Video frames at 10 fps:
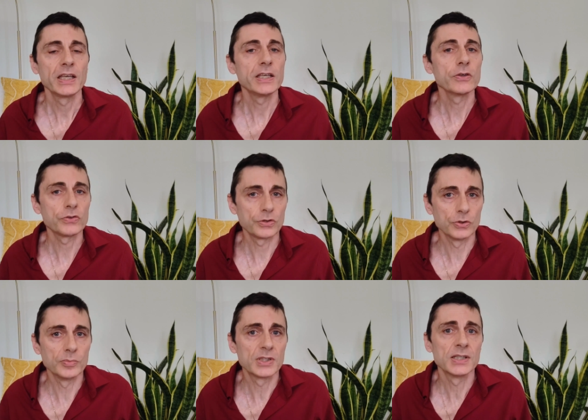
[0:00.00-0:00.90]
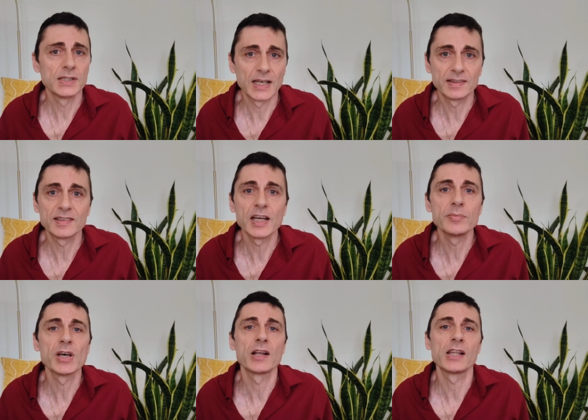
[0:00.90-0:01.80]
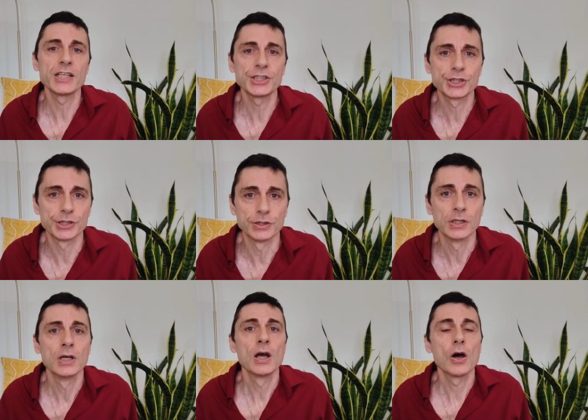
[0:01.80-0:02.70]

He assumed that time dilation